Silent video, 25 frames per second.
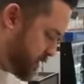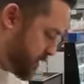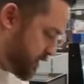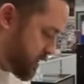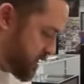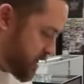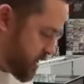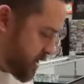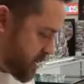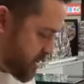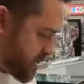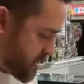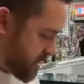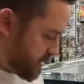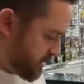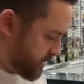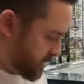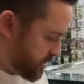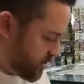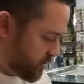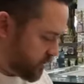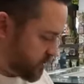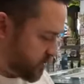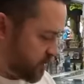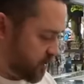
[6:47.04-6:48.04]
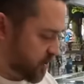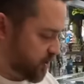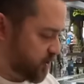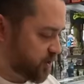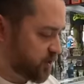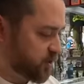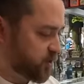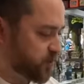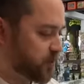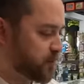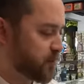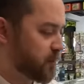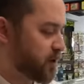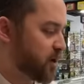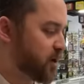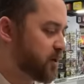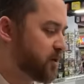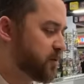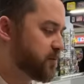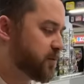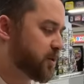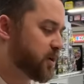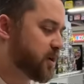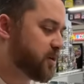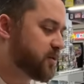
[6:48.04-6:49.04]
uh, here's, here's Super
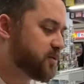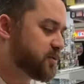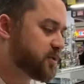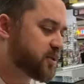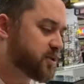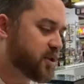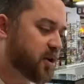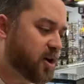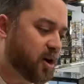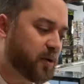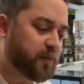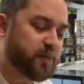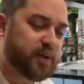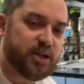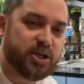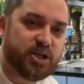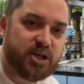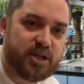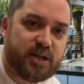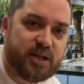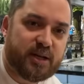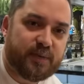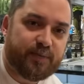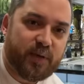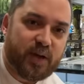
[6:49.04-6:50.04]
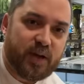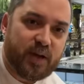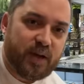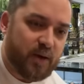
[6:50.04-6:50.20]
Mario Bros. RPG.